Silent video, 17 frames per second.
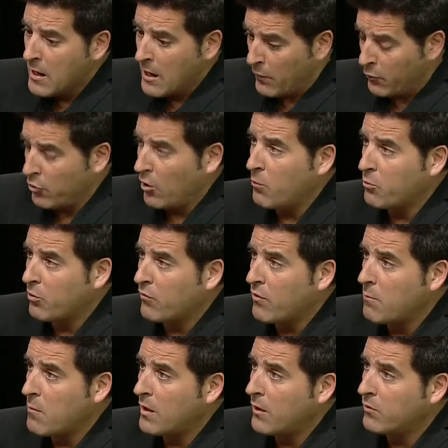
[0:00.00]
In terms of
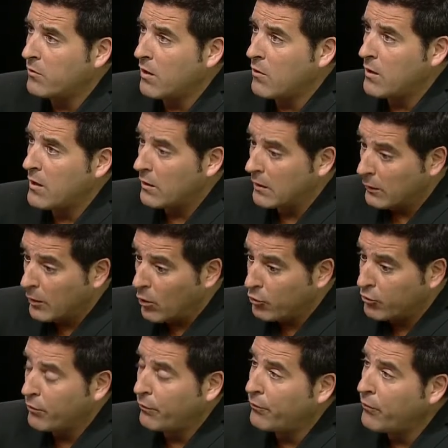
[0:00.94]
the military,
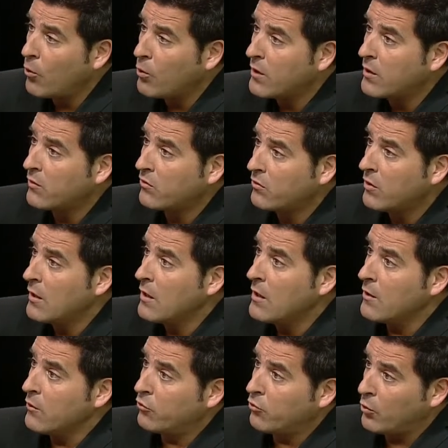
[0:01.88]
loss of focus.
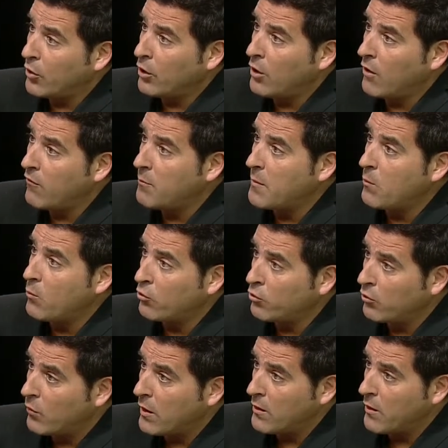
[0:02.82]
So the government
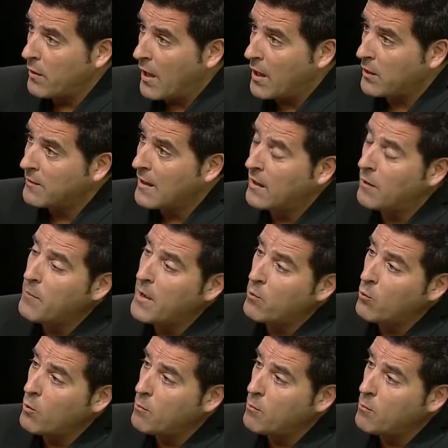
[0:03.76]
was already, the Taliban were